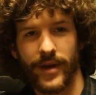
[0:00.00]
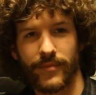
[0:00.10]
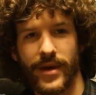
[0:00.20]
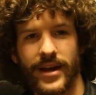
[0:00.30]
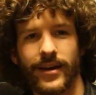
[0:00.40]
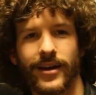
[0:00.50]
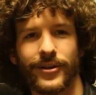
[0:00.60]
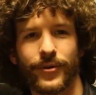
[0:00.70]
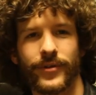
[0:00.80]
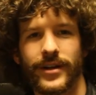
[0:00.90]
and making it
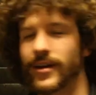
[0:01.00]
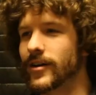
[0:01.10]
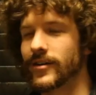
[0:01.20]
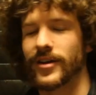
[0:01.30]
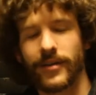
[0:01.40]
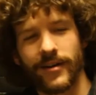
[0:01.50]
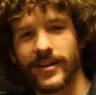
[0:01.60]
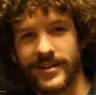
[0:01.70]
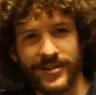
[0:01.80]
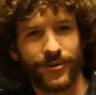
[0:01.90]
clear that, like,
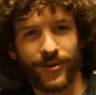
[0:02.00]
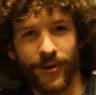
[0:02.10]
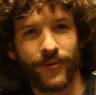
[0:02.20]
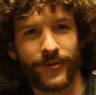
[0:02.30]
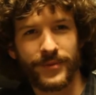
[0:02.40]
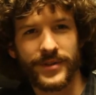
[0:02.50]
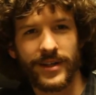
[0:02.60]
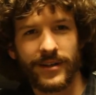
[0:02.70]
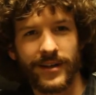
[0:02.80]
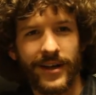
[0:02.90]
is there a local film scene?